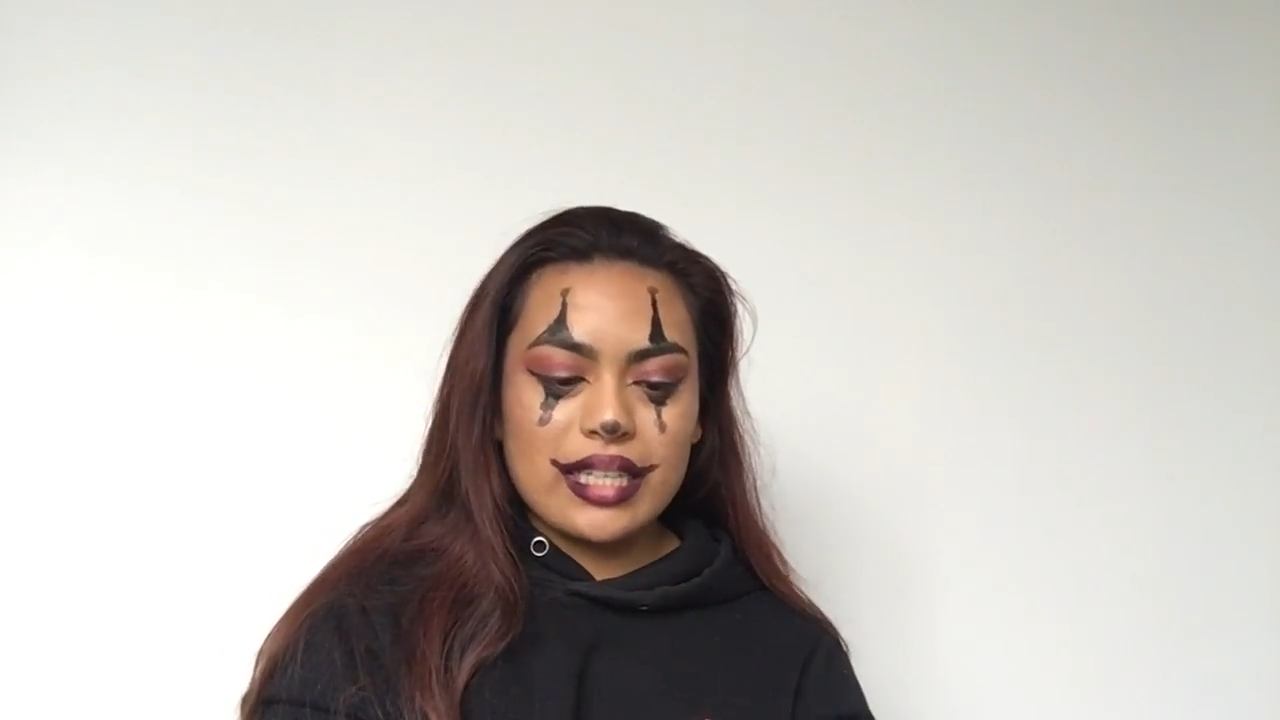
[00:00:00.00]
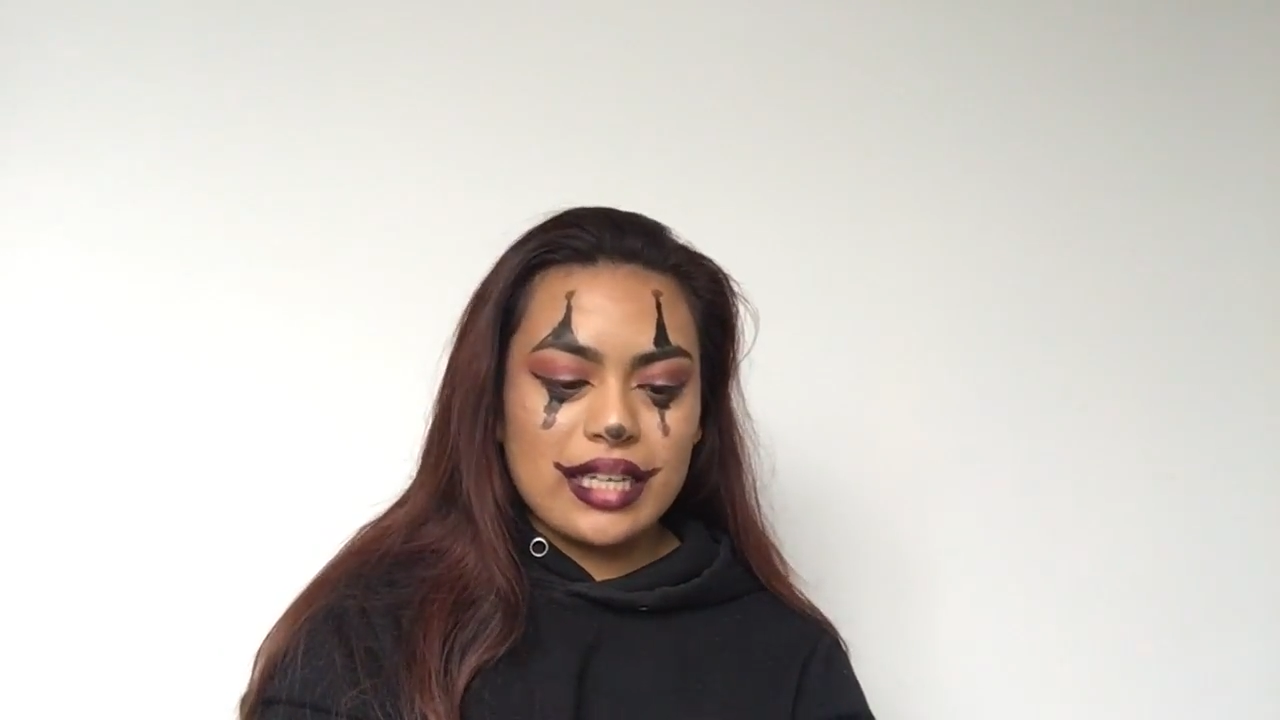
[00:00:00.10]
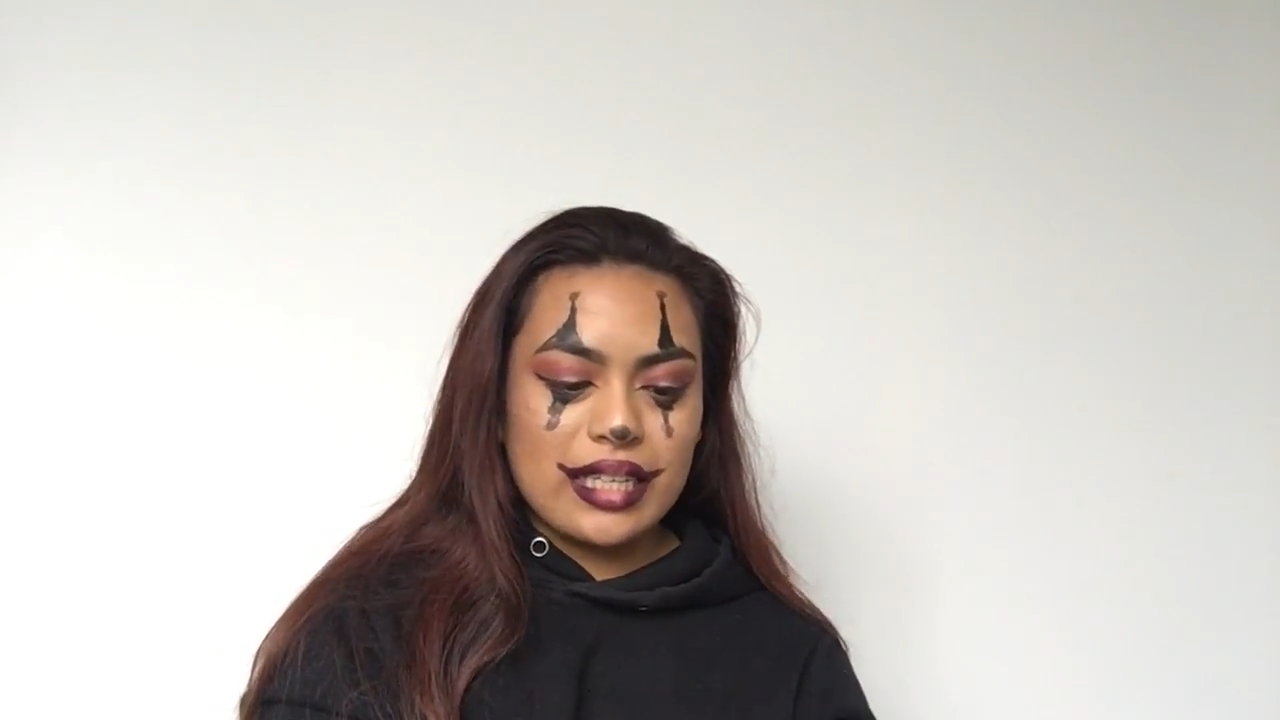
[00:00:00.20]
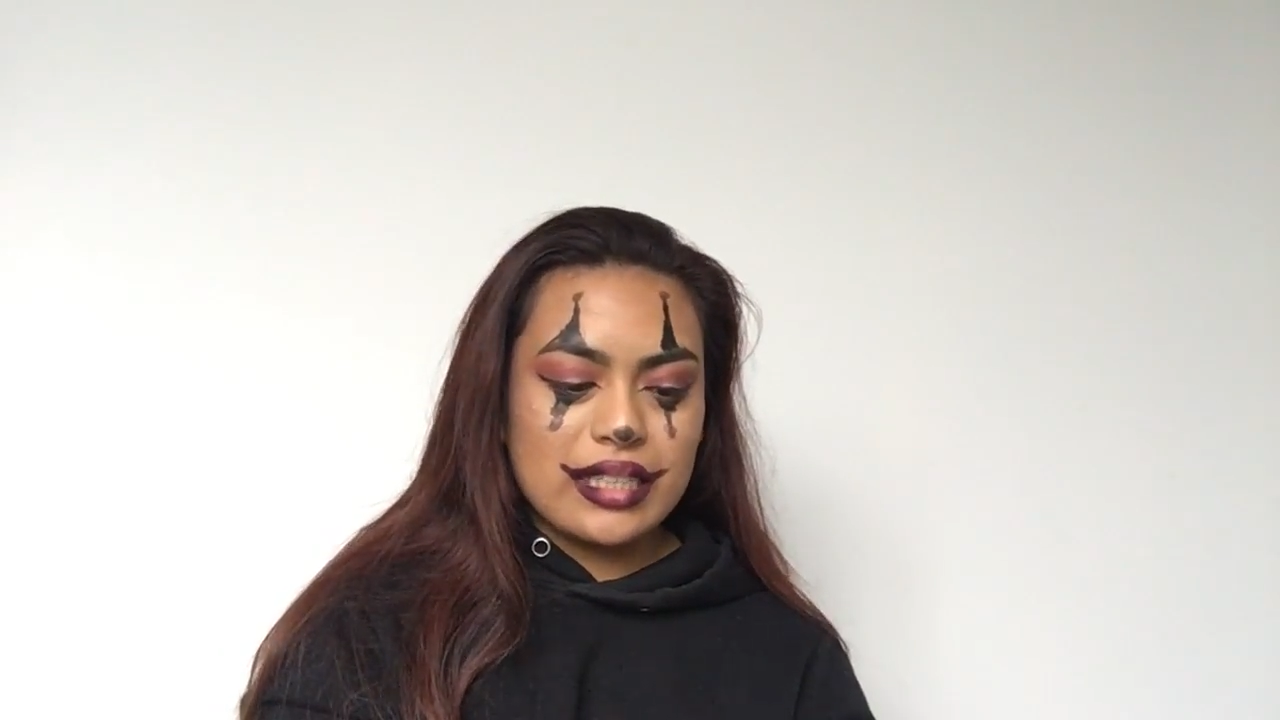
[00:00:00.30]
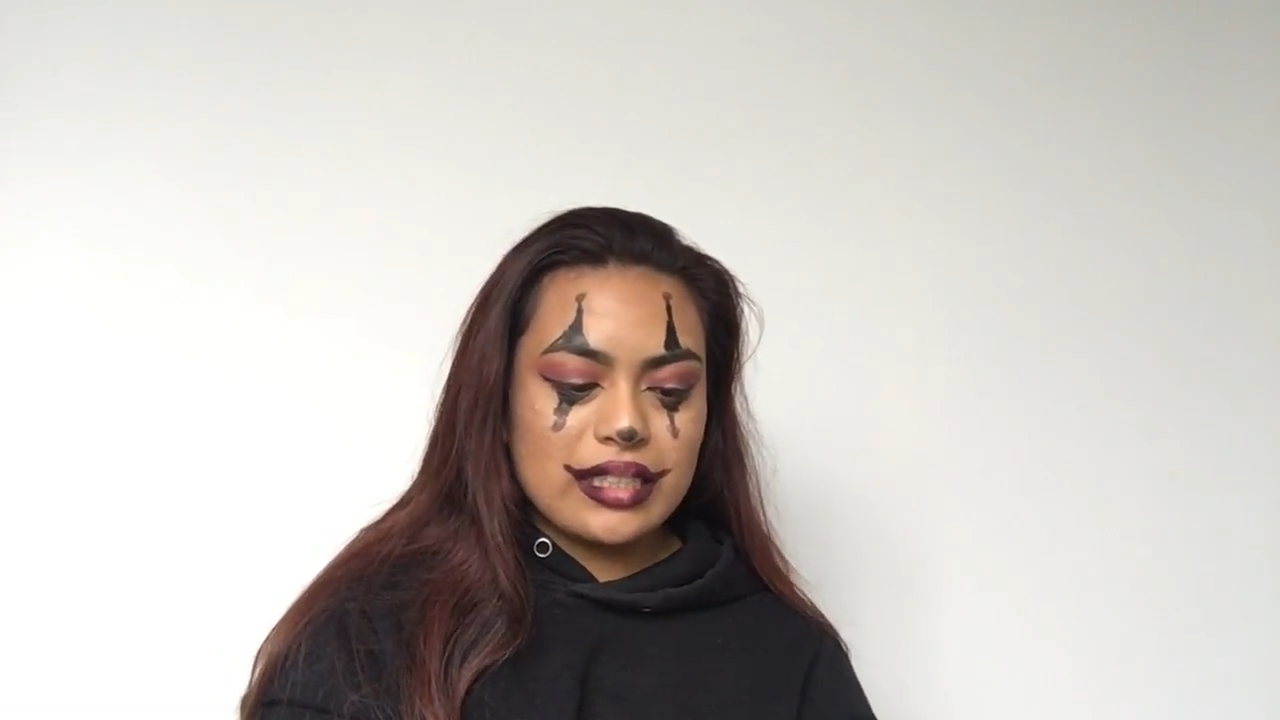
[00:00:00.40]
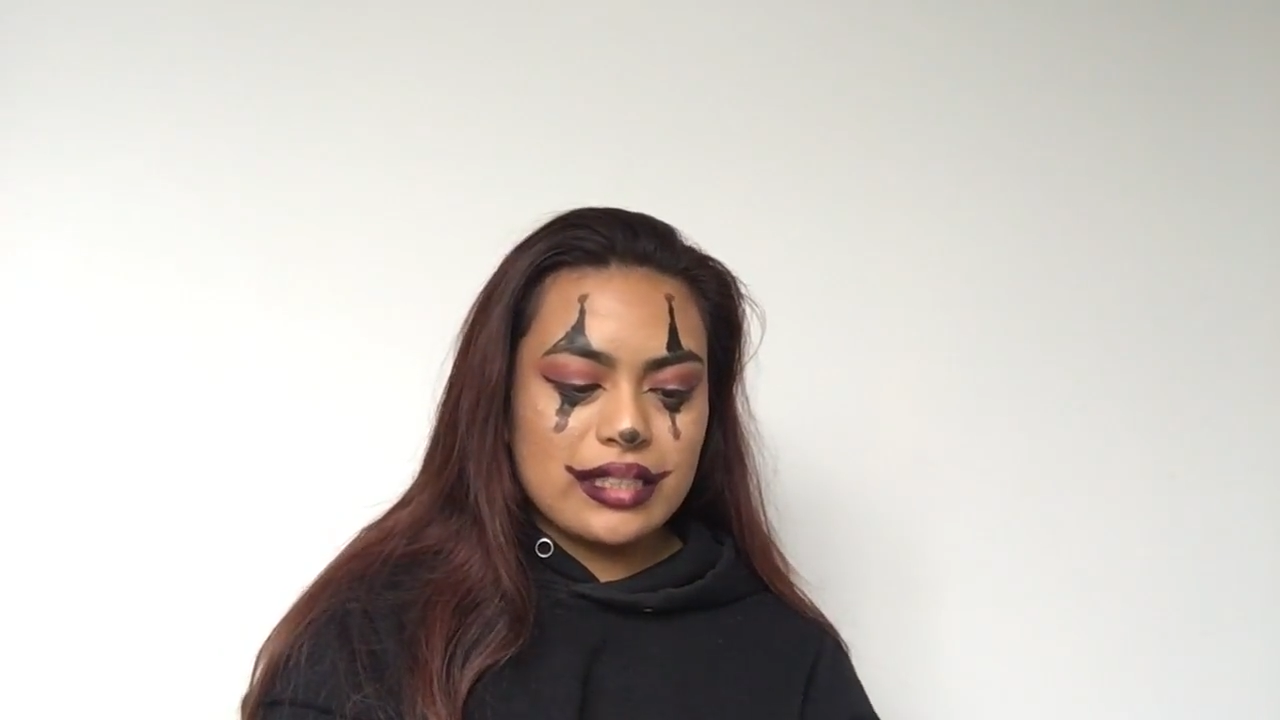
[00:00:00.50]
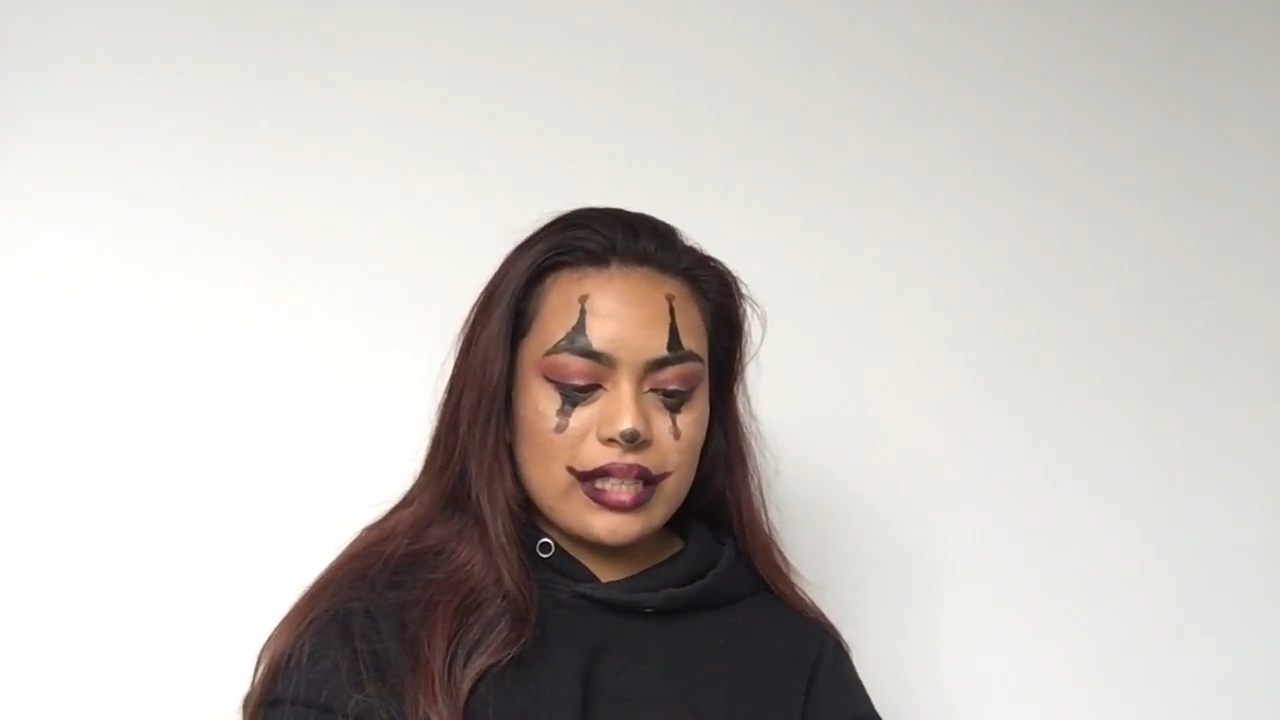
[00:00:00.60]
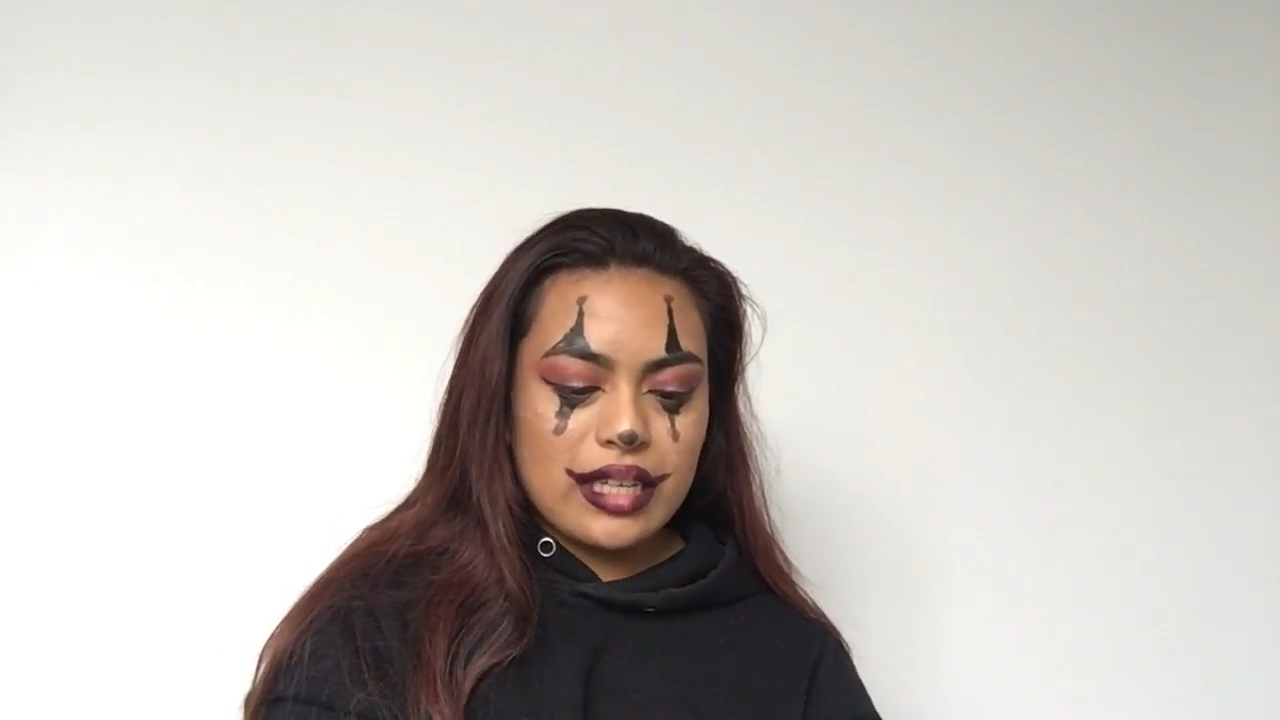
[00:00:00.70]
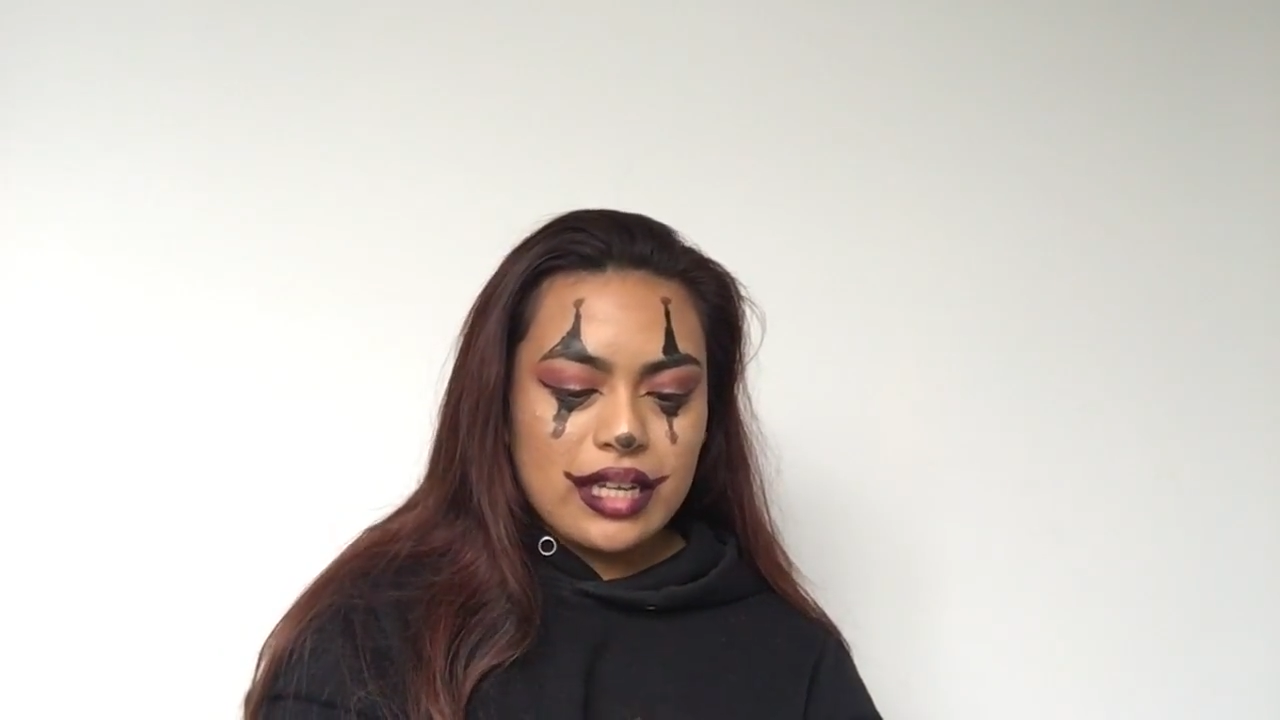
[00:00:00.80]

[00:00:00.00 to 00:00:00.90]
is,